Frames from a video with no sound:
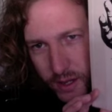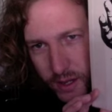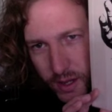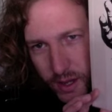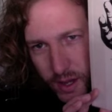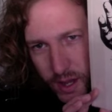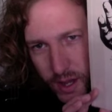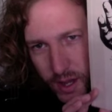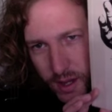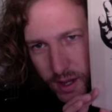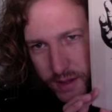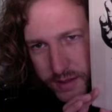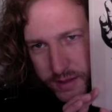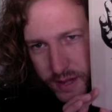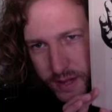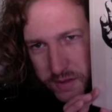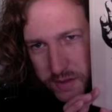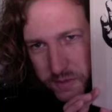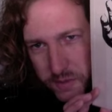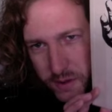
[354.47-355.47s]
Side
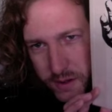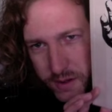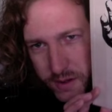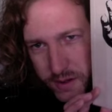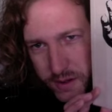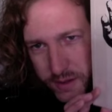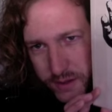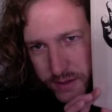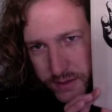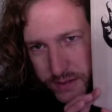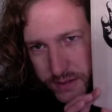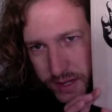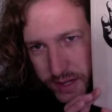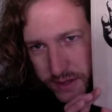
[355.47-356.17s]
one, the second song,